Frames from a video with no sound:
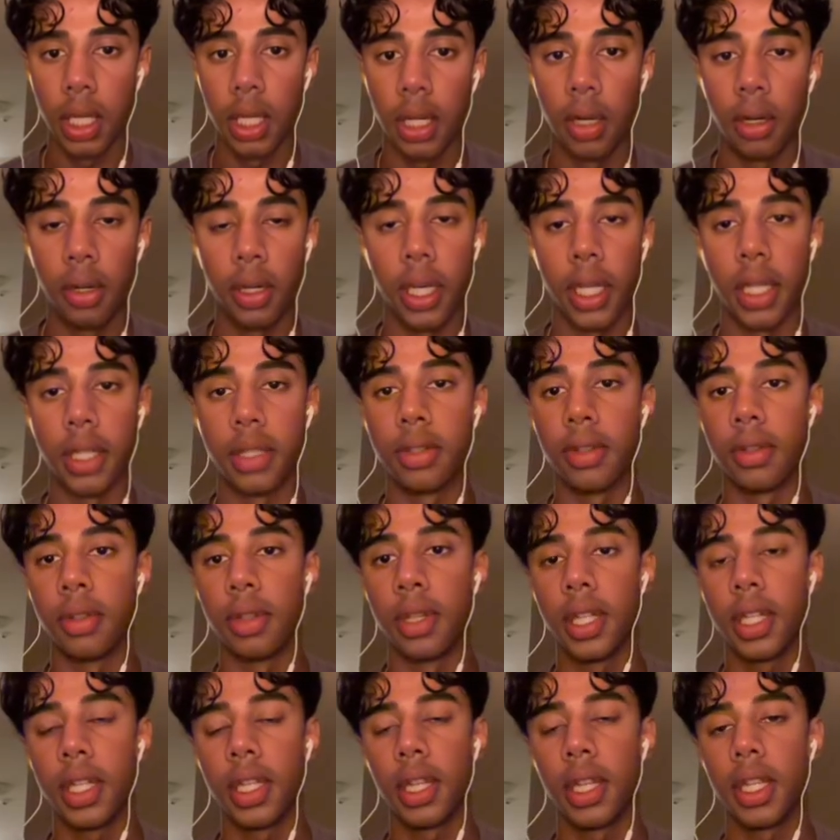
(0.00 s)
Okay, so
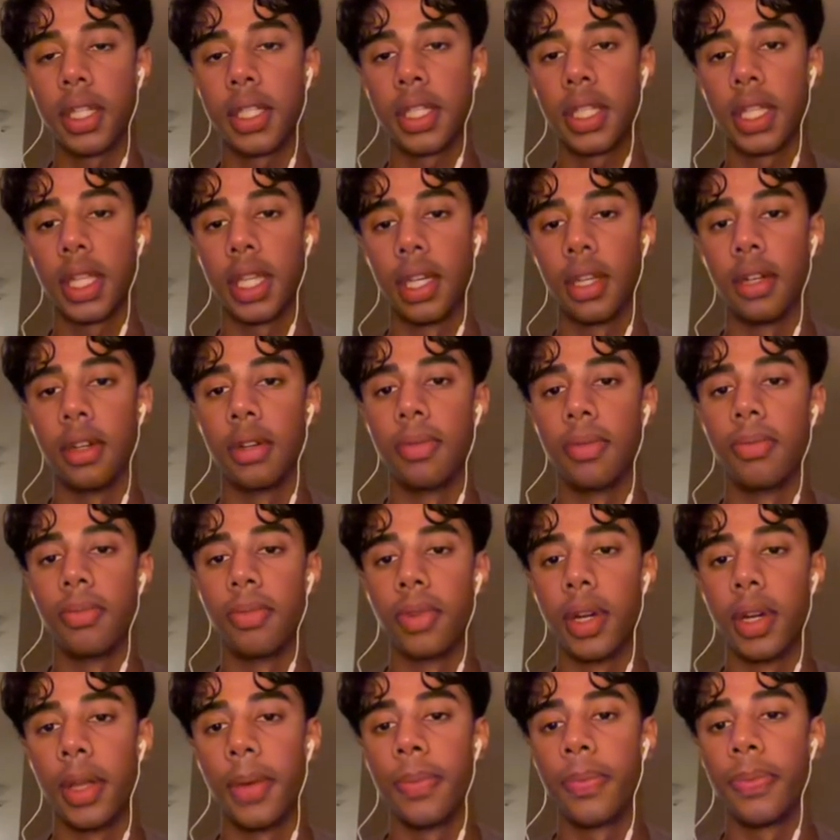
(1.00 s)
let's see here,
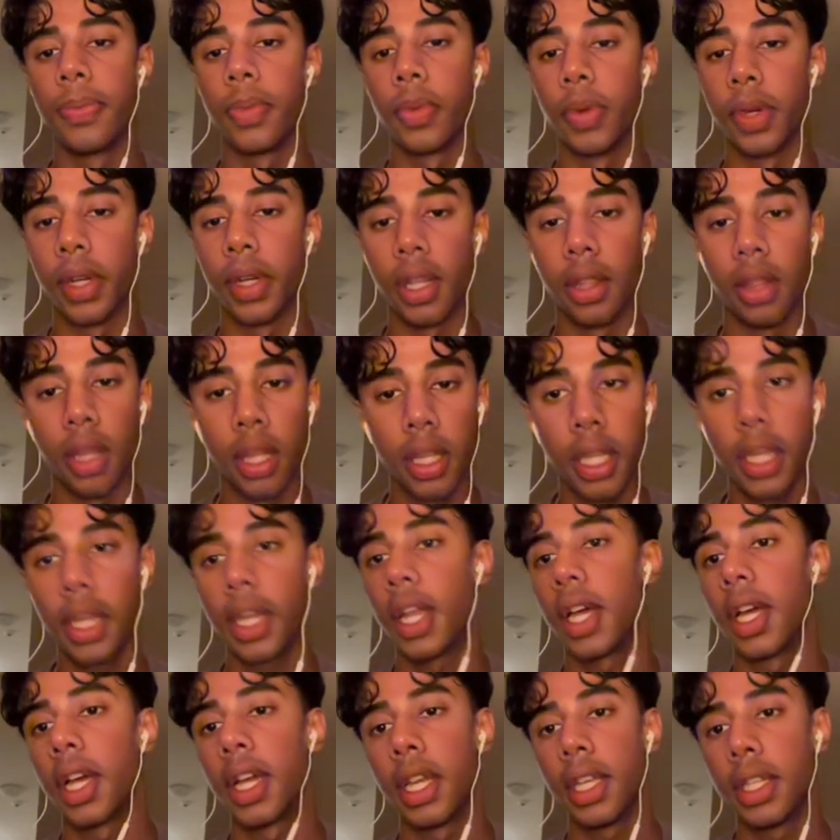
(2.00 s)
right? We got London
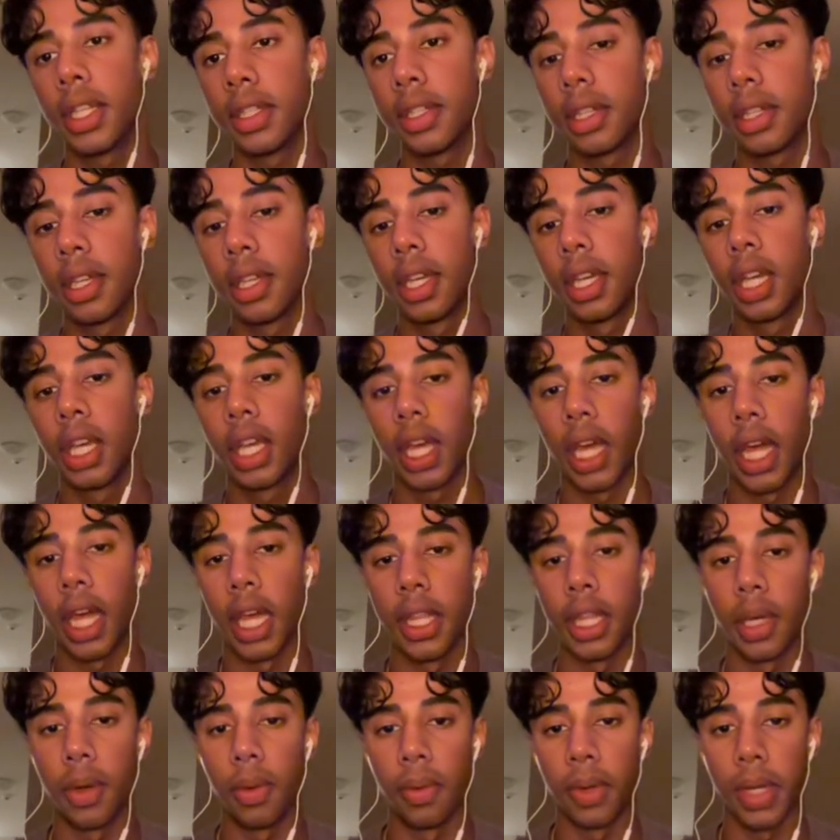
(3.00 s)
highs, and
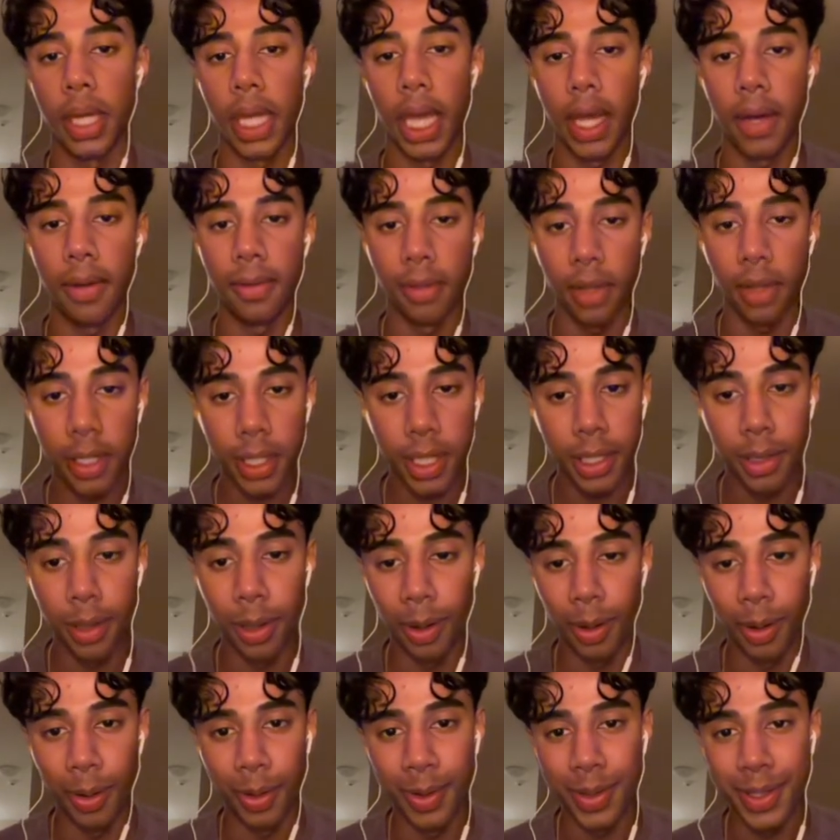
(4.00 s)
then we have London
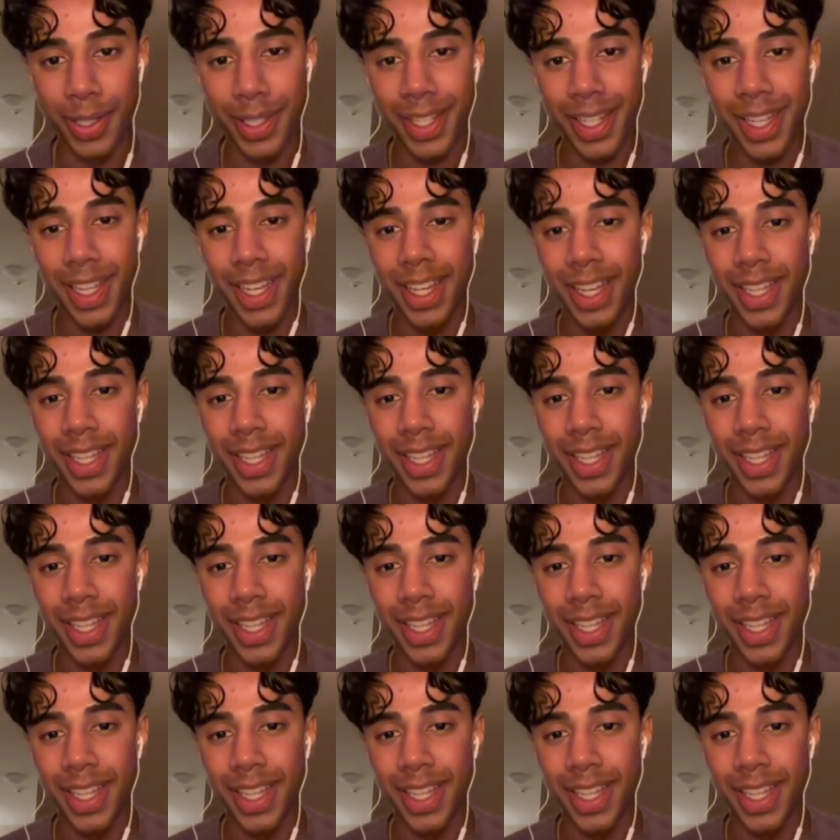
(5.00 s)
lows.